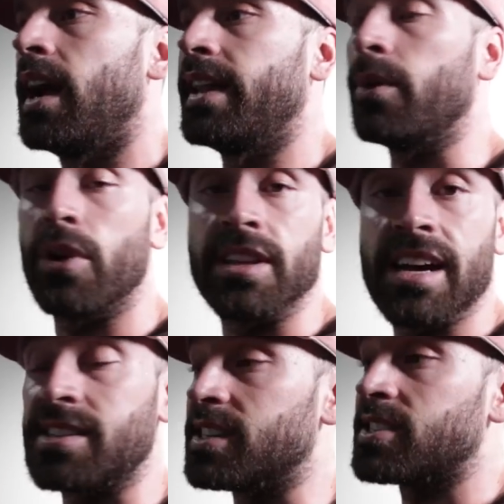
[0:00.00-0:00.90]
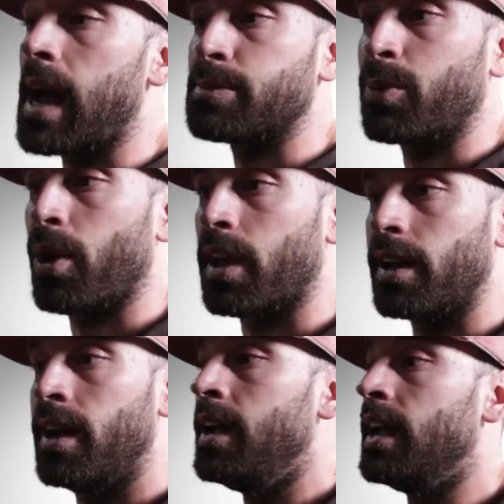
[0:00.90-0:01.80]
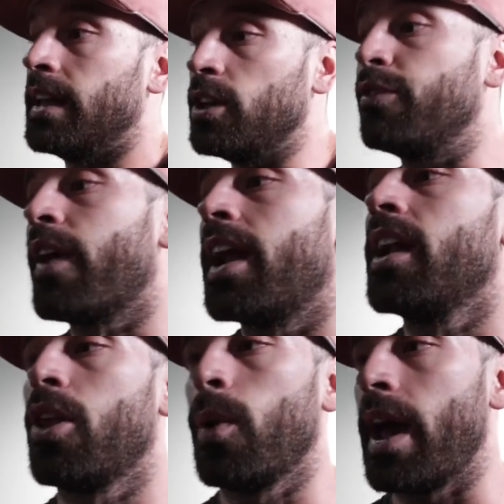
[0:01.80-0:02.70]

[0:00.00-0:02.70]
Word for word: and then realizing it stops working and then you find another